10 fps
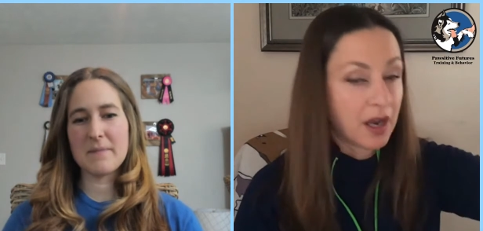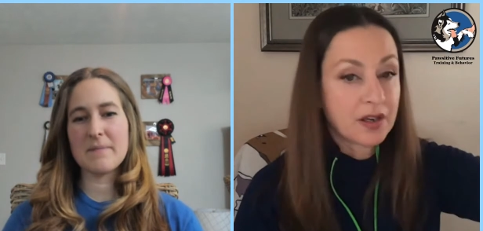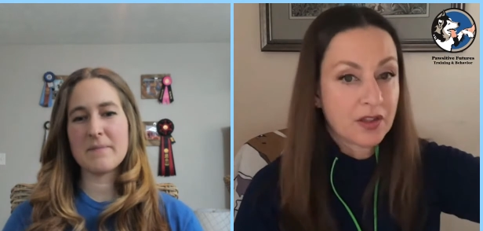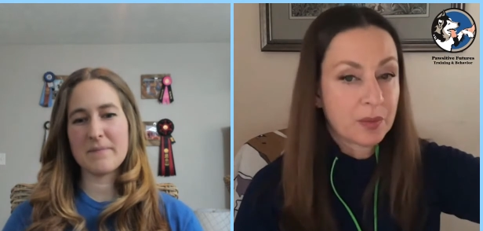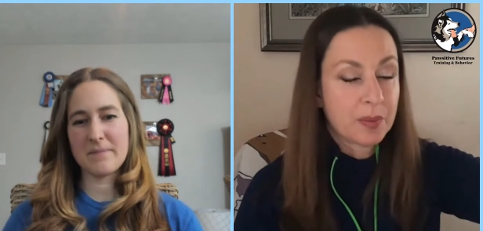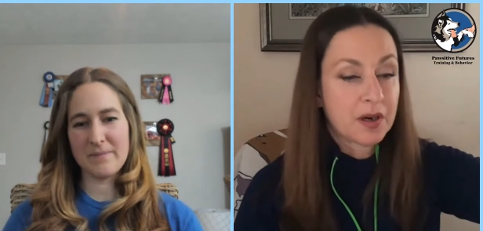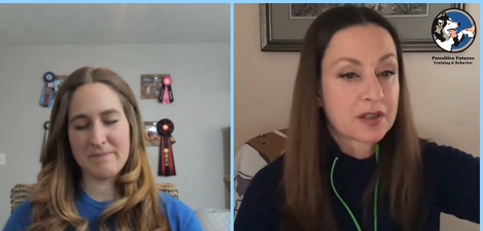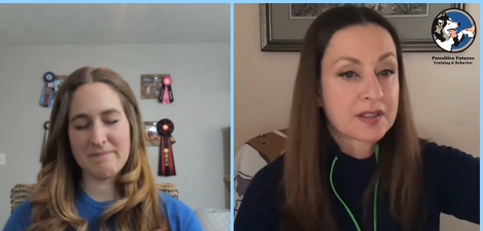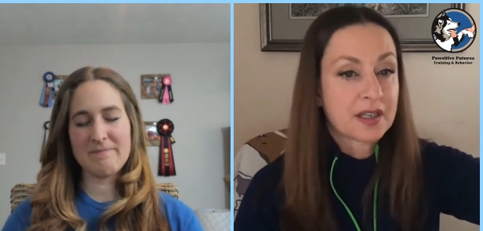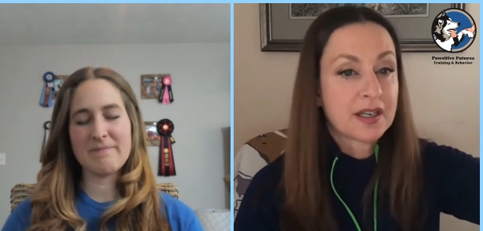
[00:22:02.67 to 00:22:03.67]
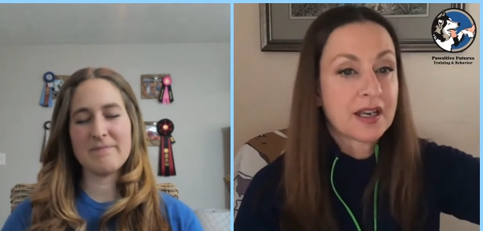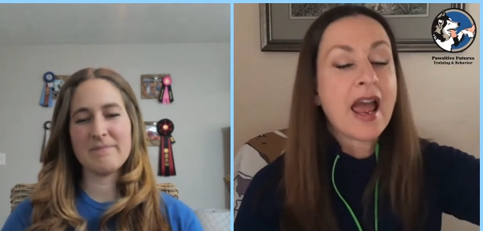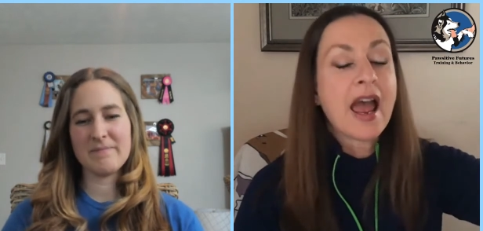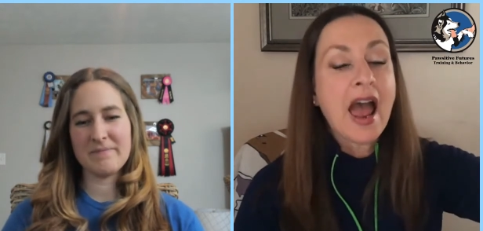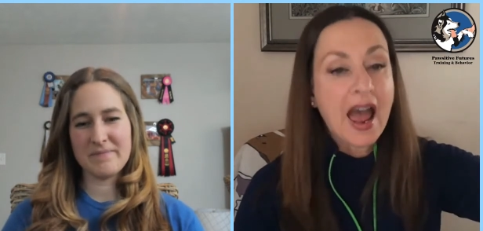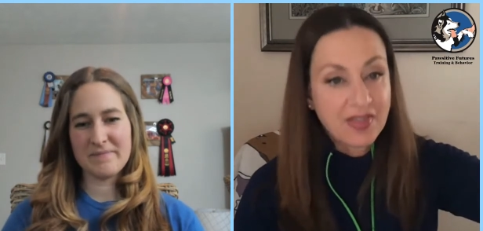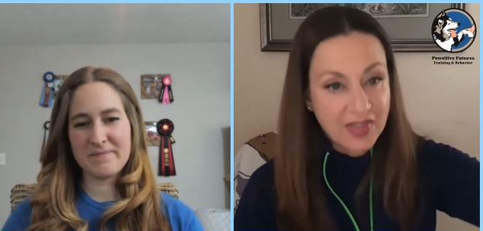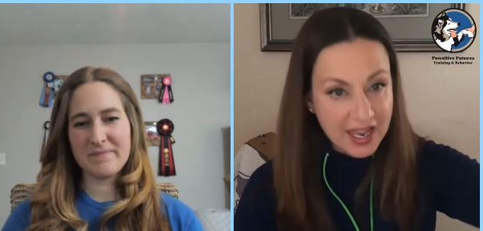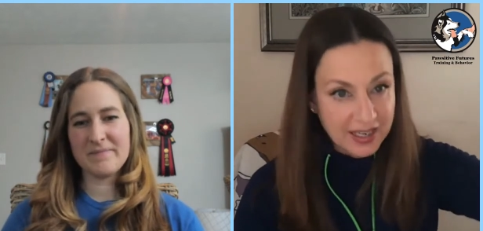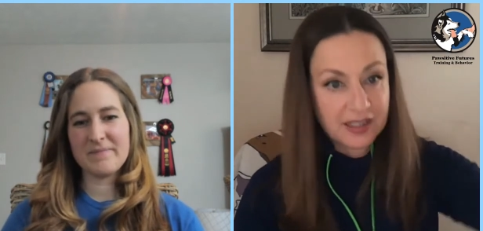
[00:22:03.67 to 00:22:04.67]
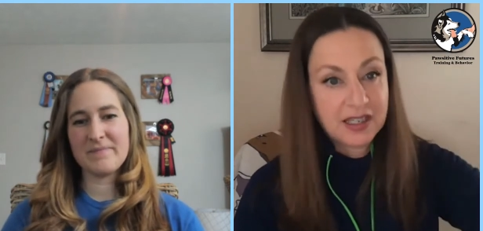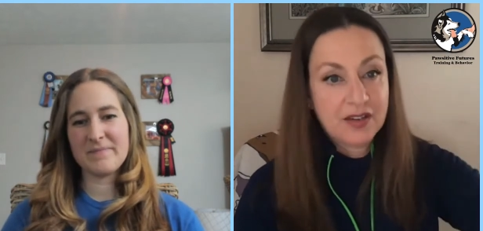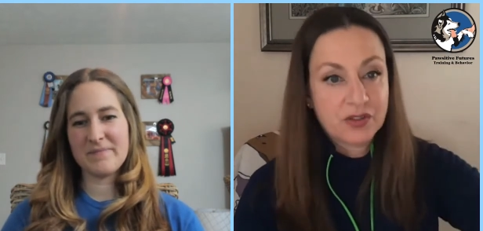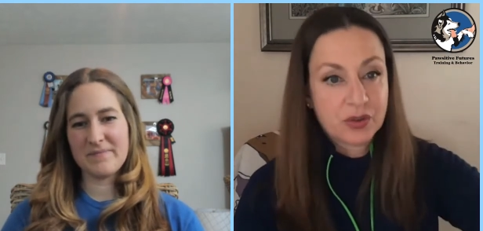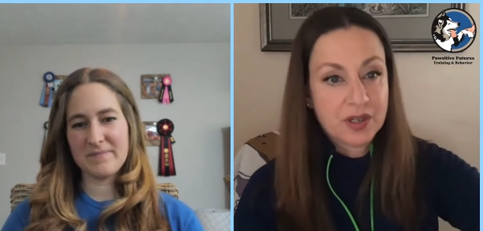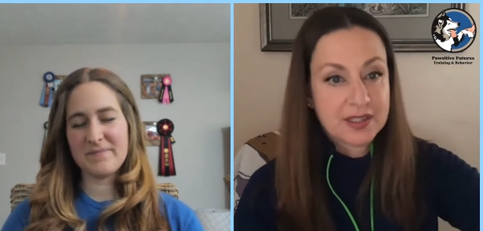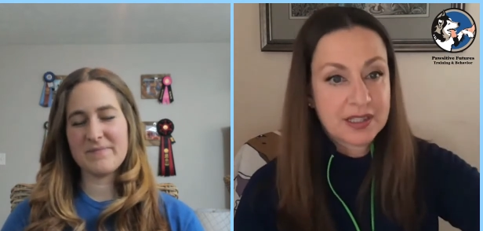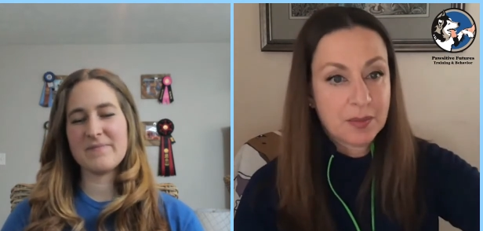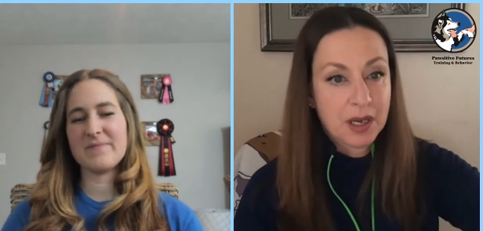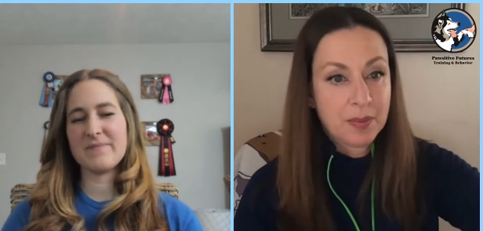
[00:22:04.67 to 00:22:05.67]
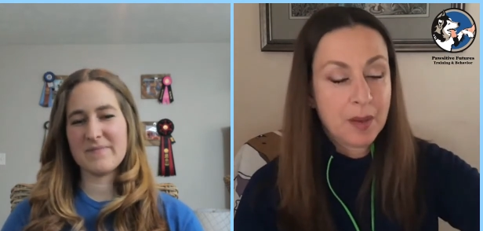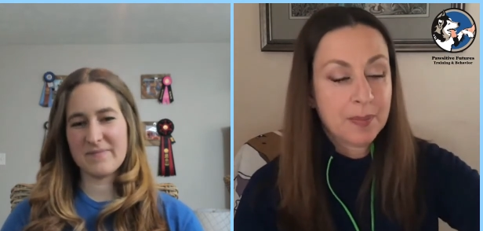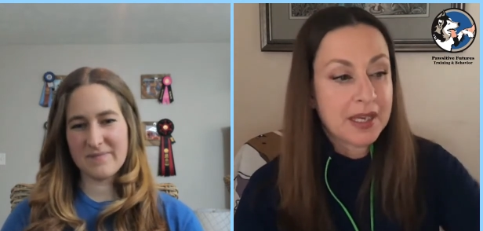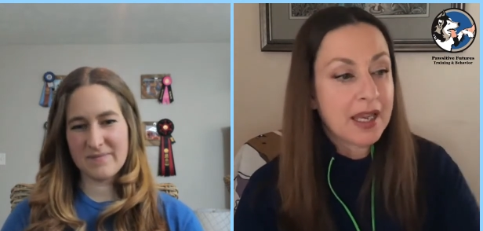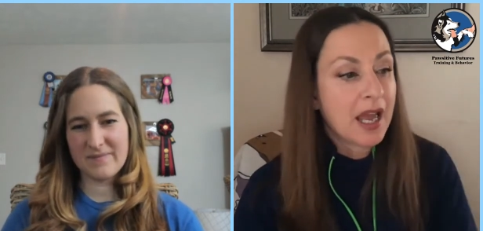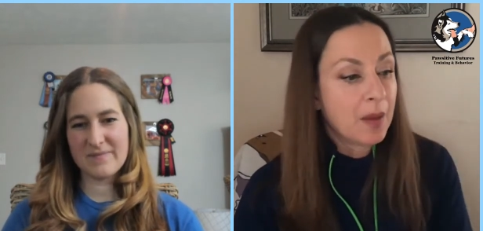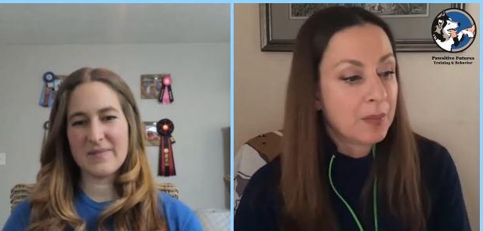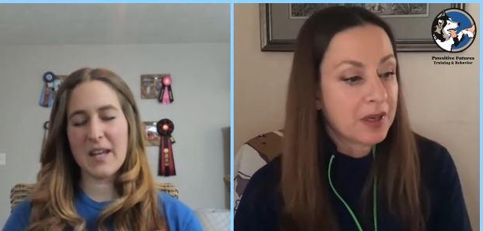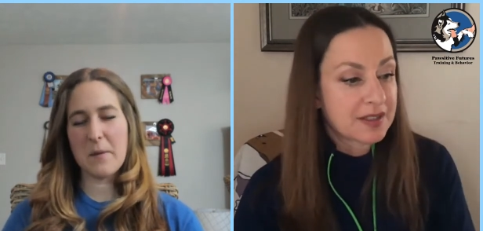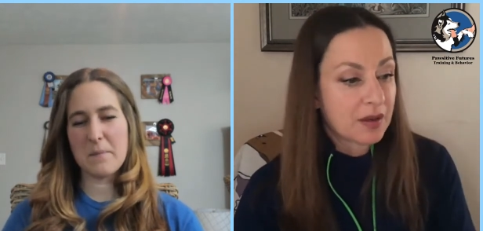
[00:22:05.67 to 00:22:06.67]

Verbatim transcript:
Speaker 1: another person and they can give treats to my puppy because yep.